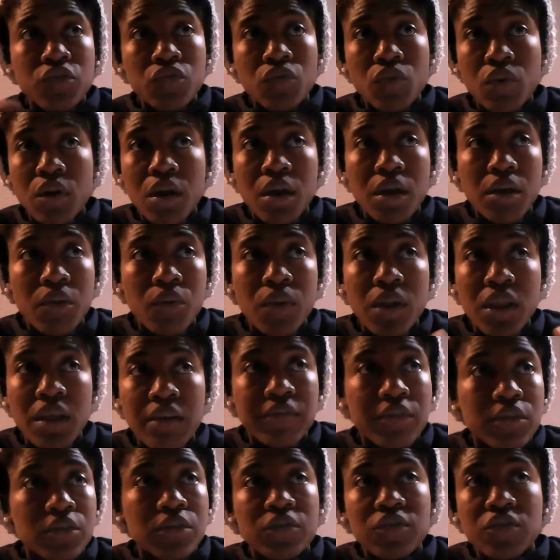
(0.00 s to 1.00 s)
you are,
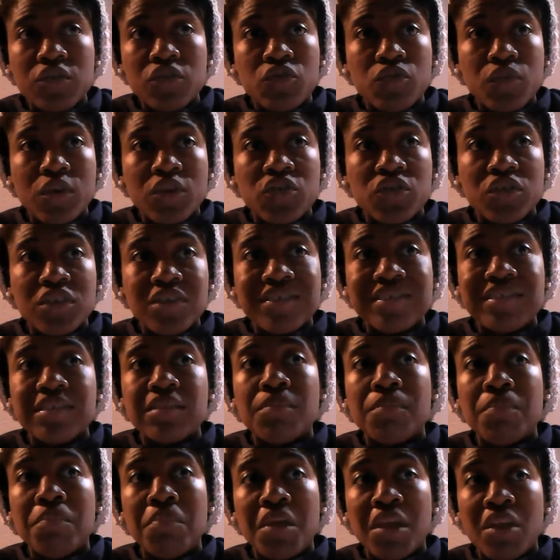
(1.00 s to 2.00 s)
whatever the situation is,
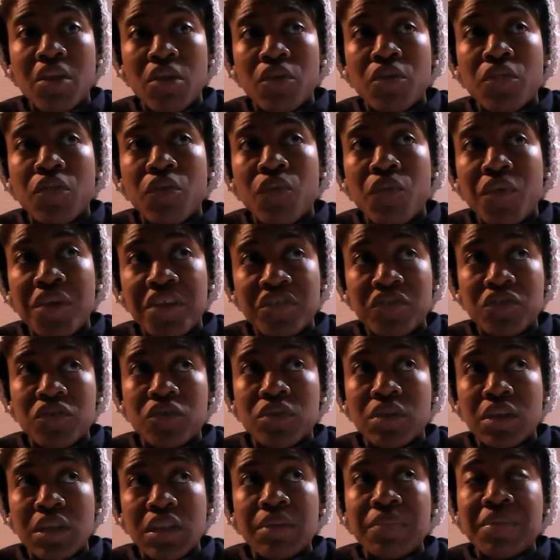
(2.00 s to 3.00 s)
the bigger the risk
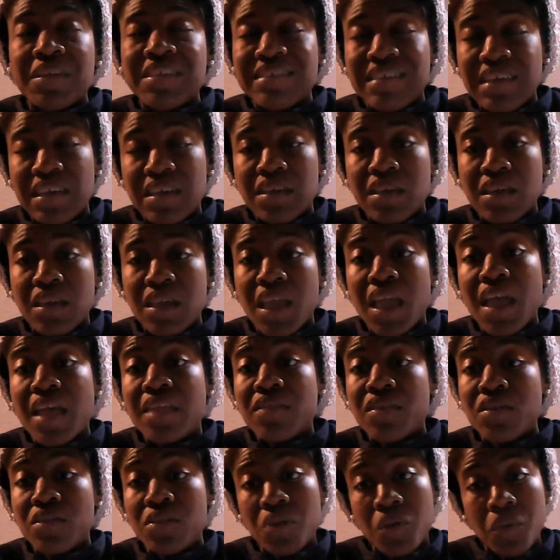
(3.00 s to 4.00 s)
you're going to be taking,
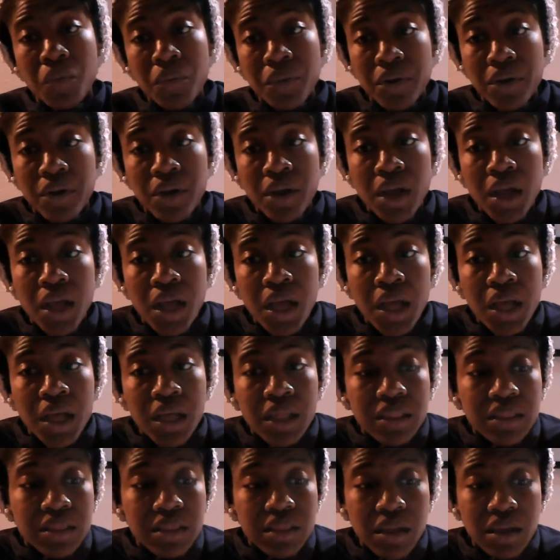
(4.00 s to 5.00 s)
and the lower
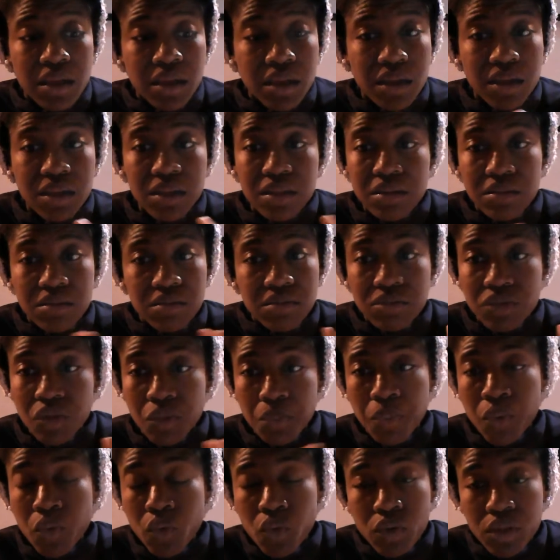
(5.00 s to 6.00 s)
the
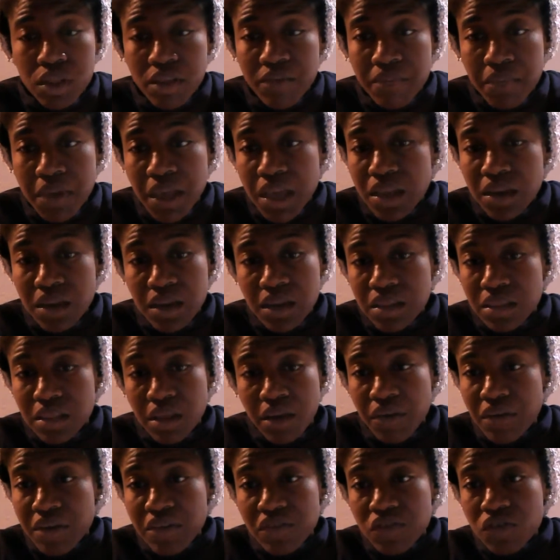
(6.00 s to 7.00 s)
pool of men
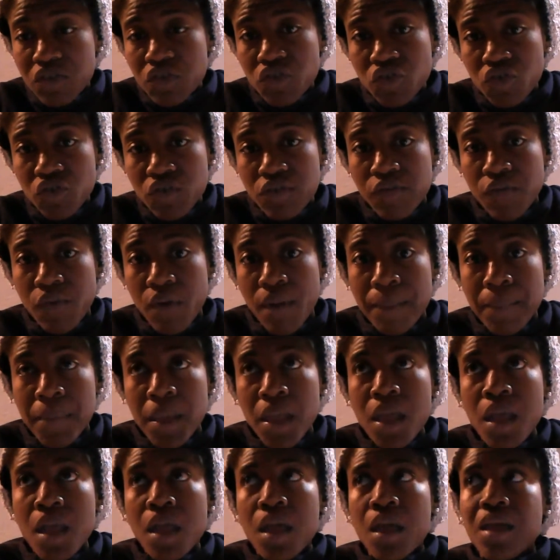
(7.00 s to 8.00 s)
there is to choose from.
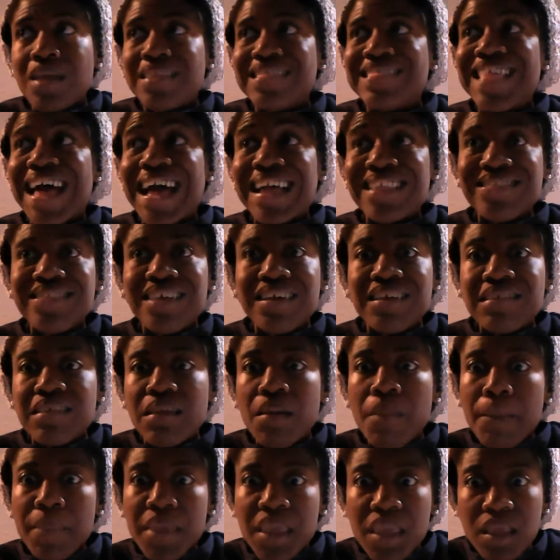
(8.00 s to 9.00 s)
That
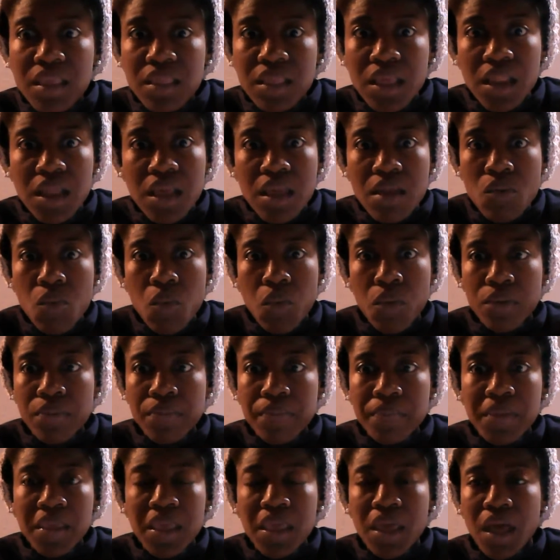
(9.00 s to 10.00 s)
doesn't mean that he
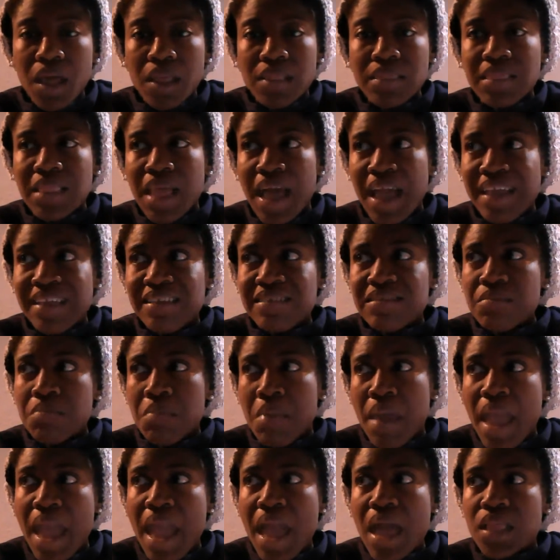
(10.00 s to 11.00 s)
wouldn't be a nice
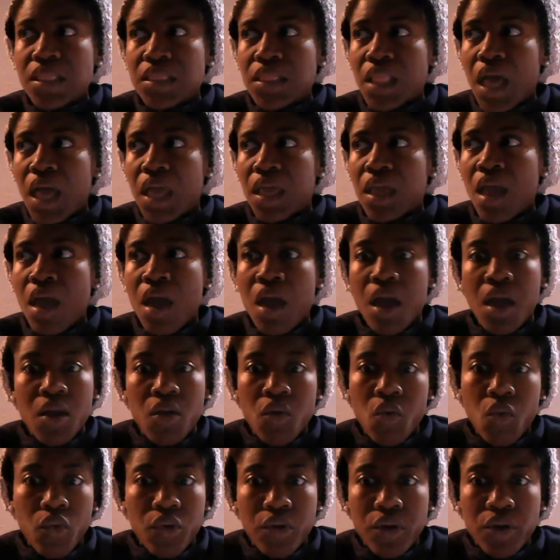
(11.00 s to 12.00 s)
man, like,
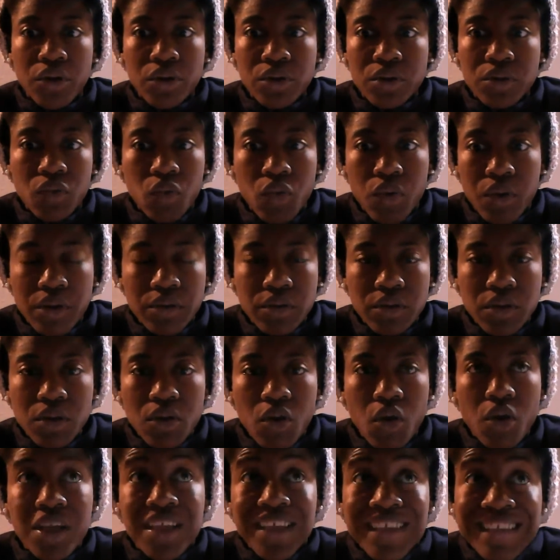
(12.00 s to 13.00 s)
or you
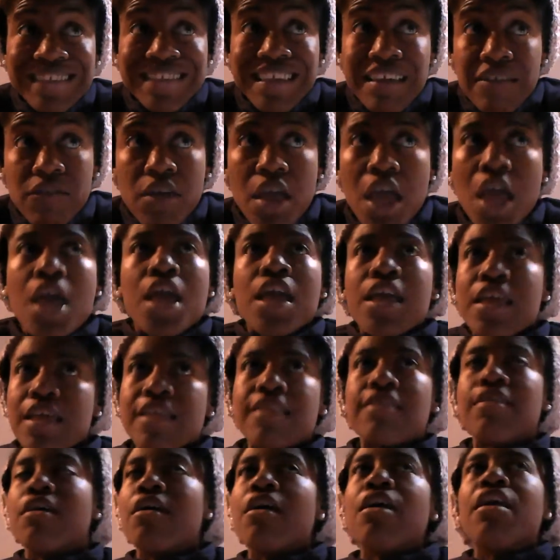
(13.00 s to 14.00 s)
know, he's giving
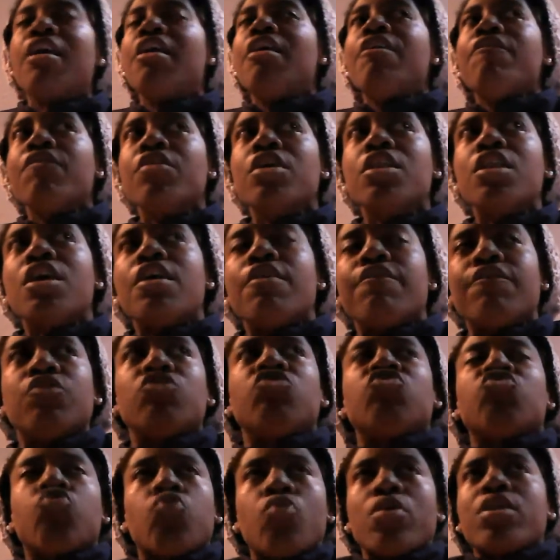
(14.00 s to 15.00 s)
it, even if
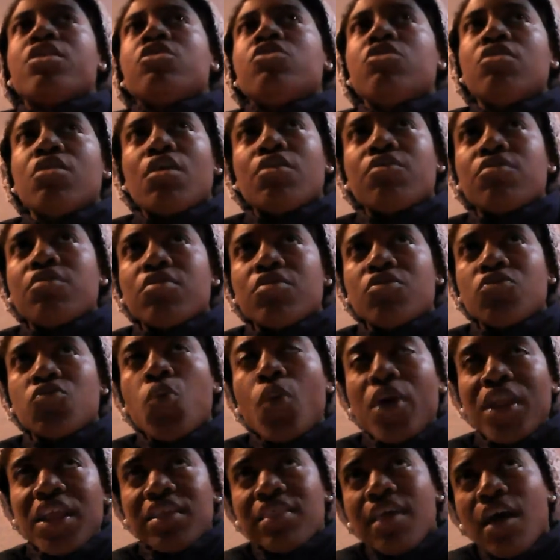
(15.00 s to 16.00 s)
it's $20,000
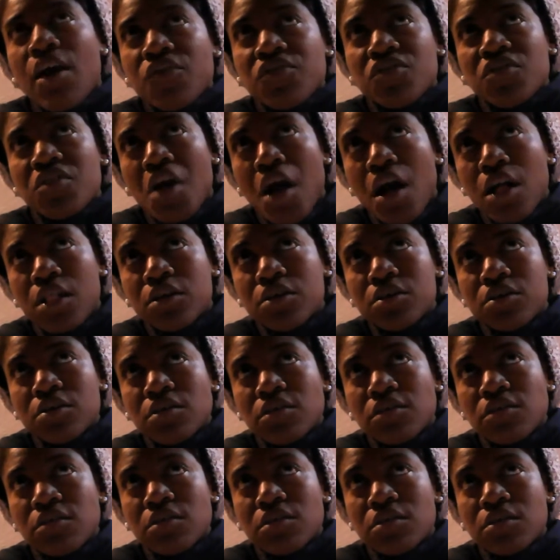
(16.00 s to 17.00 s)
or
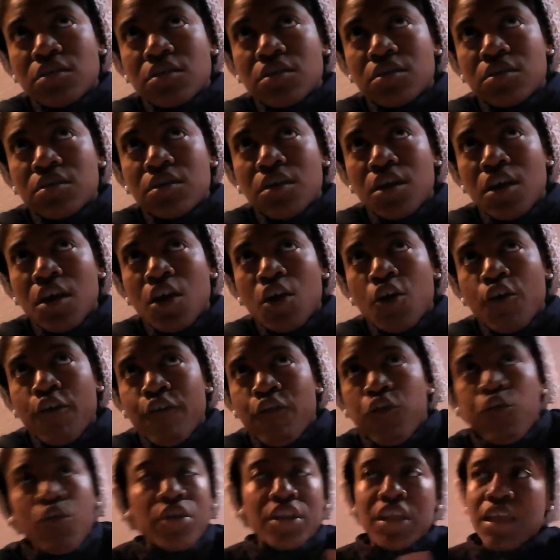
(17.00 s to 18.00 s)

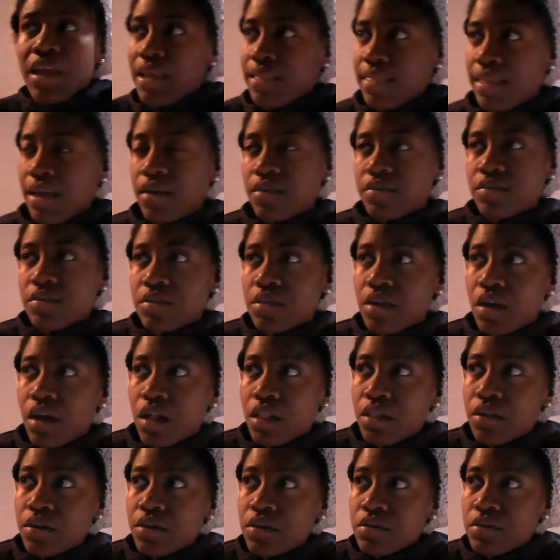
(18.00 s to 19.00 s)

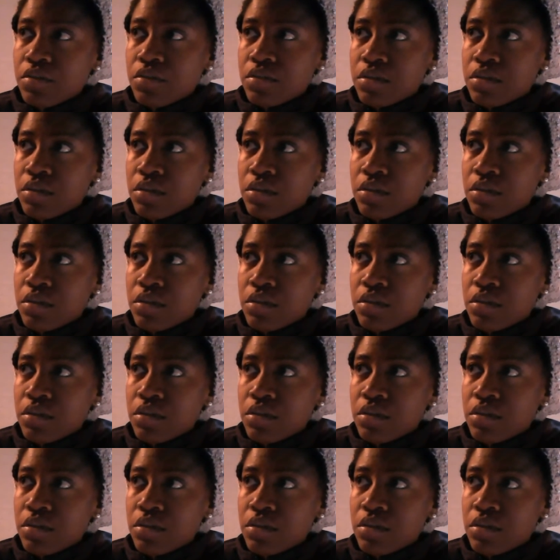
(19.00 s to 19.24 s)
$48,000,